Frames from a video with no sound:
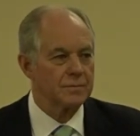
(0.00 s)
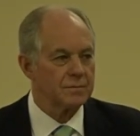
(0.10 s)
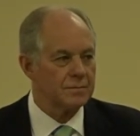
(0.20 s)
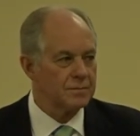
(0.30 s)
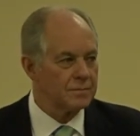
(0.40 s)

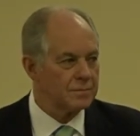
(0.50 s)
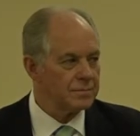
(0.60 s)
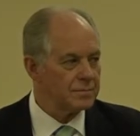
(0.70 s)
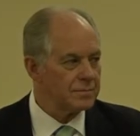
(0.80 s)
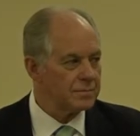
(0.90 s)

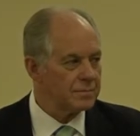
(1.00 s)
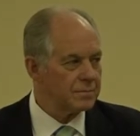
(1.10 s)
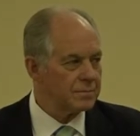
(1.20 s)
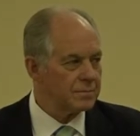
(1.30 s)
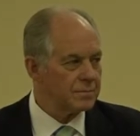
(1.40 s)

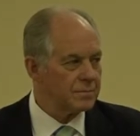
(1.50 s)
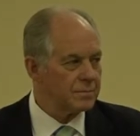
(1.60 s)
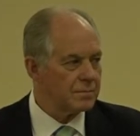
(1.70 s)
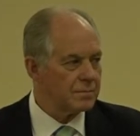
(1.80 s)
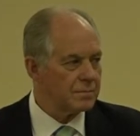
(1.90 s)

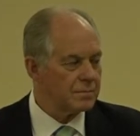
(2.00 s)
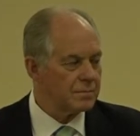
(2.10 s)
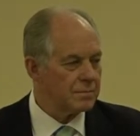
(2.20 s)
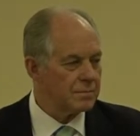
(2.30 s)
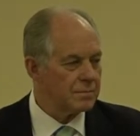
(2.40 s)

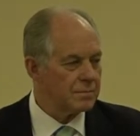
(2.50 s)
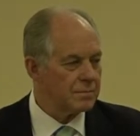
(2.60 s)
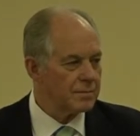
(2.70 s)
(no one is talking)